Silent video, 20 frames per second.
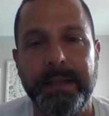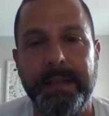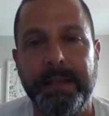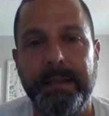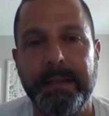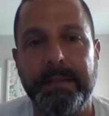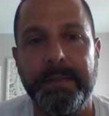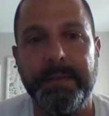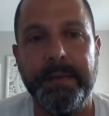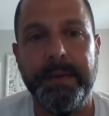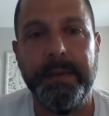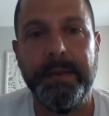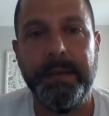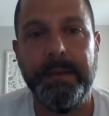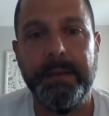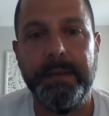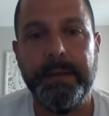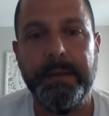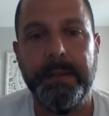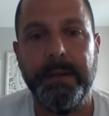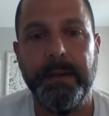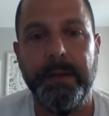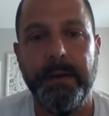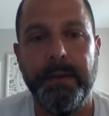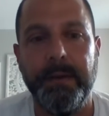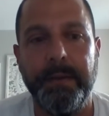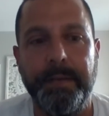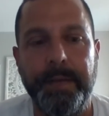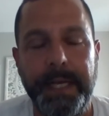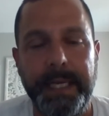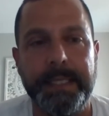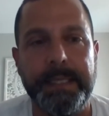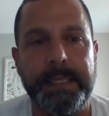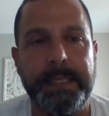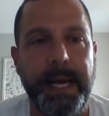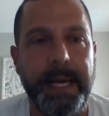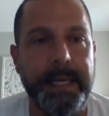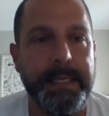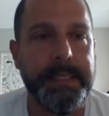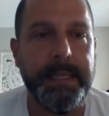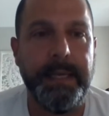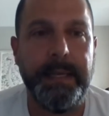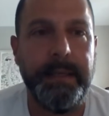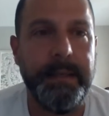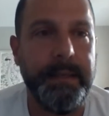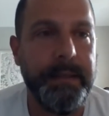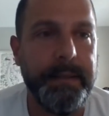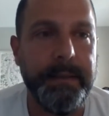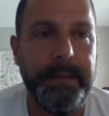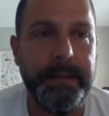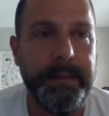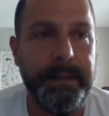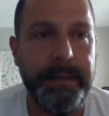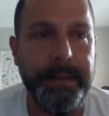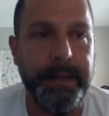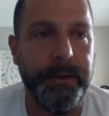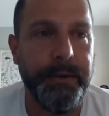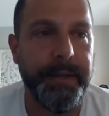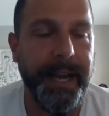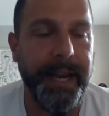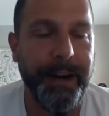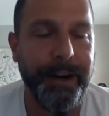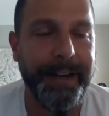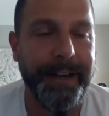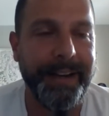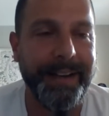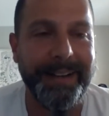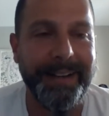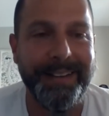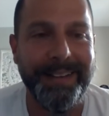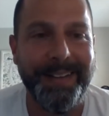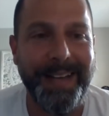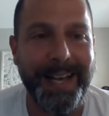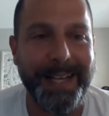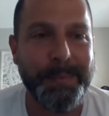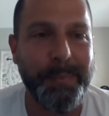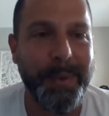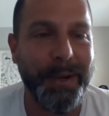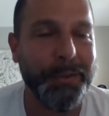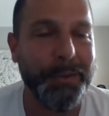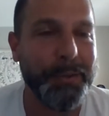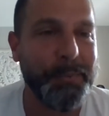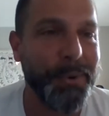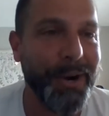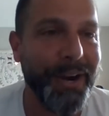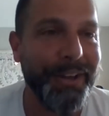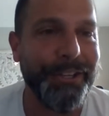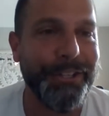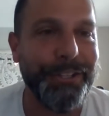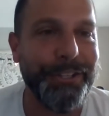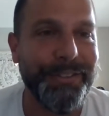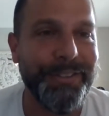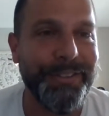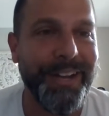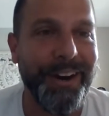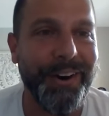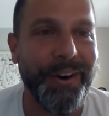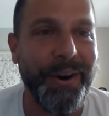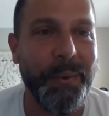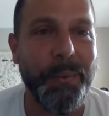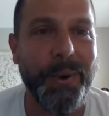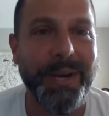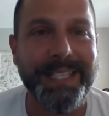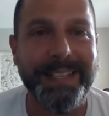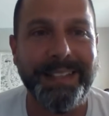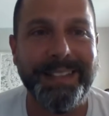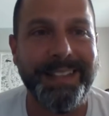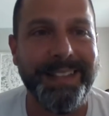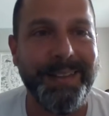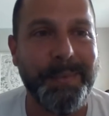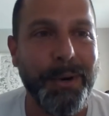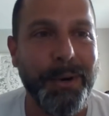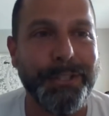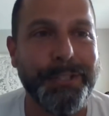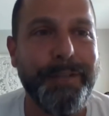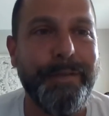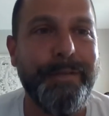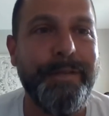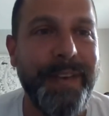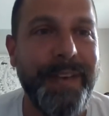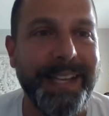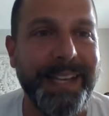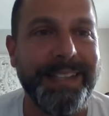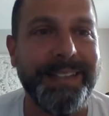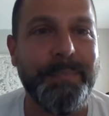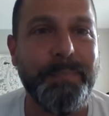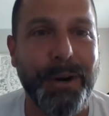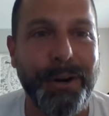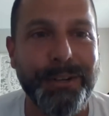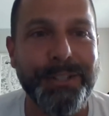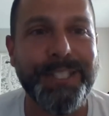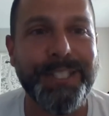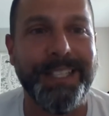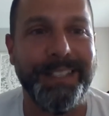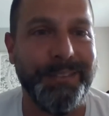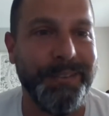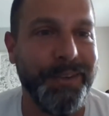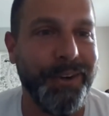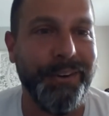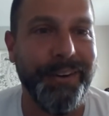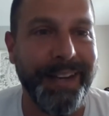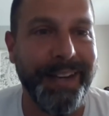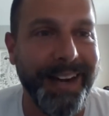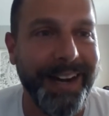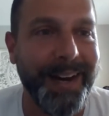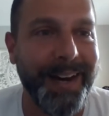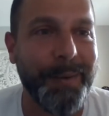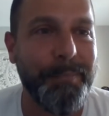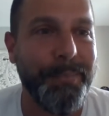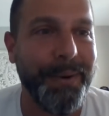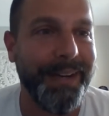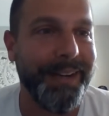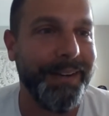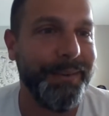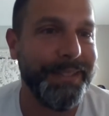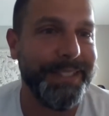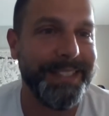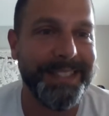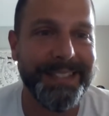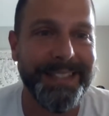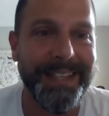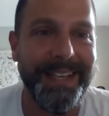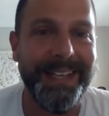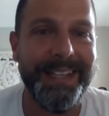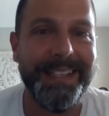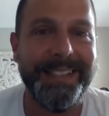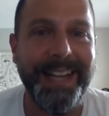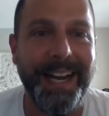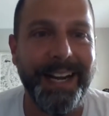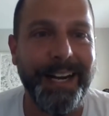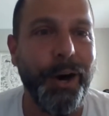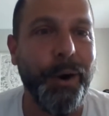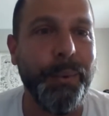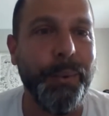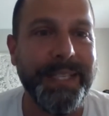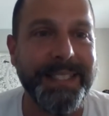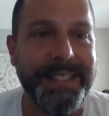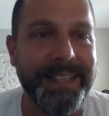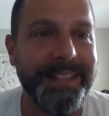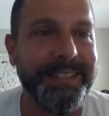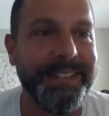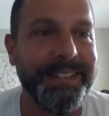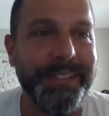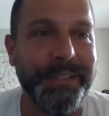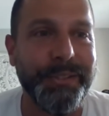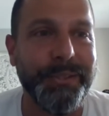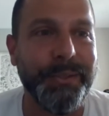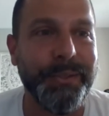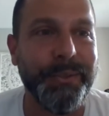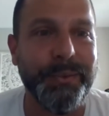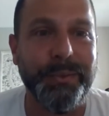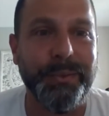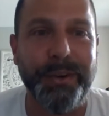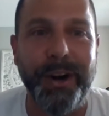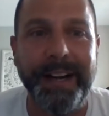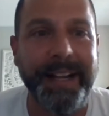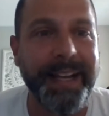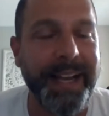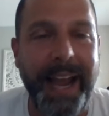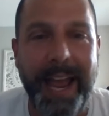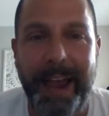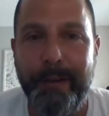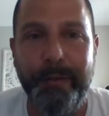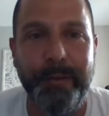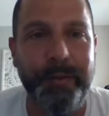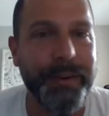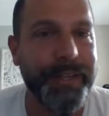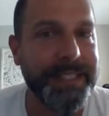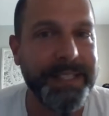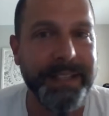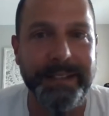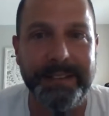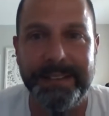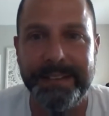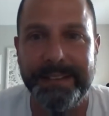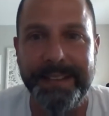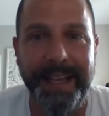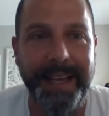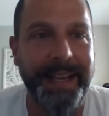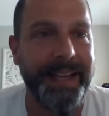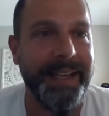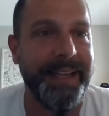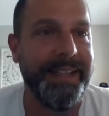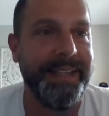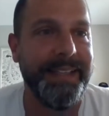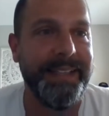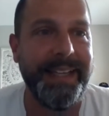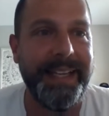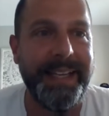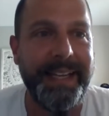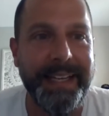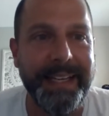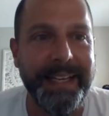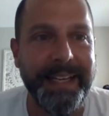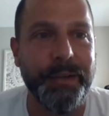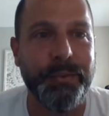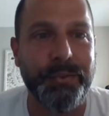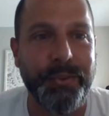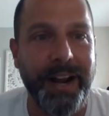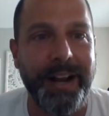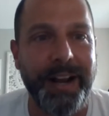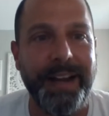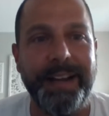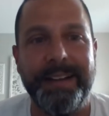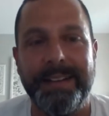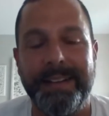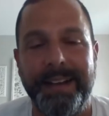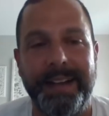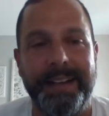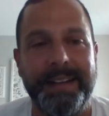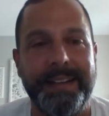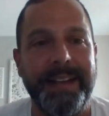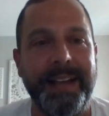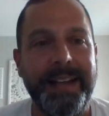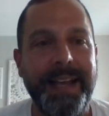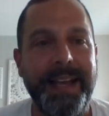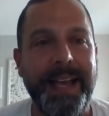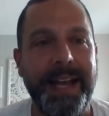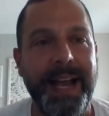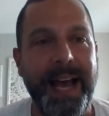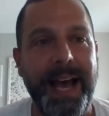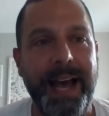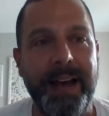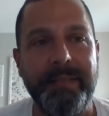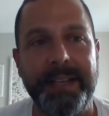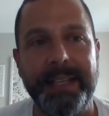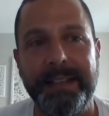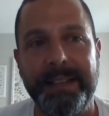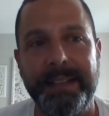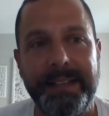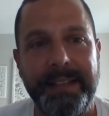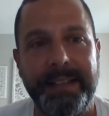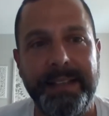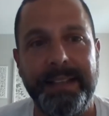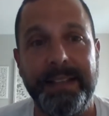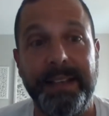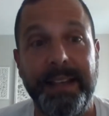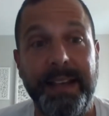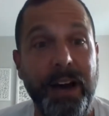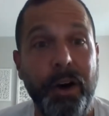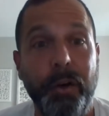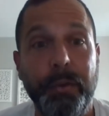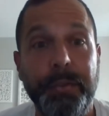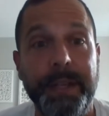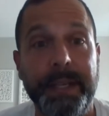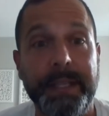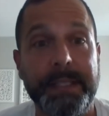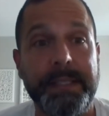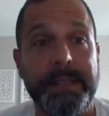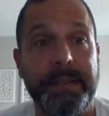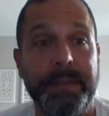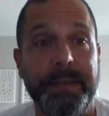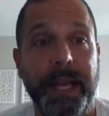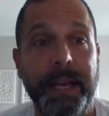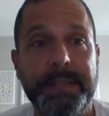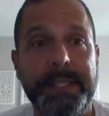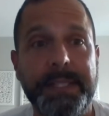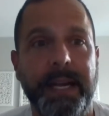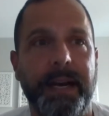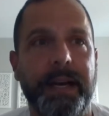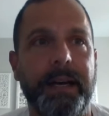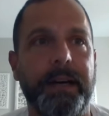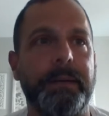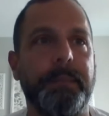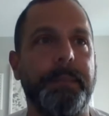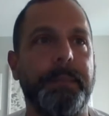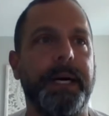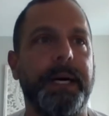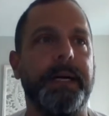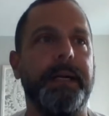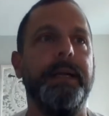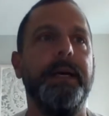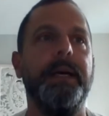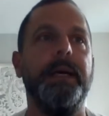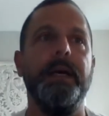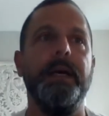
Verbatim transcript: of, you know, the fitness test you know, Gary, uh, as my older brother, you know, I wasn't the most fit person growing up. I was not always into running every single day and eating right and and having the healthiest of lifestyle. But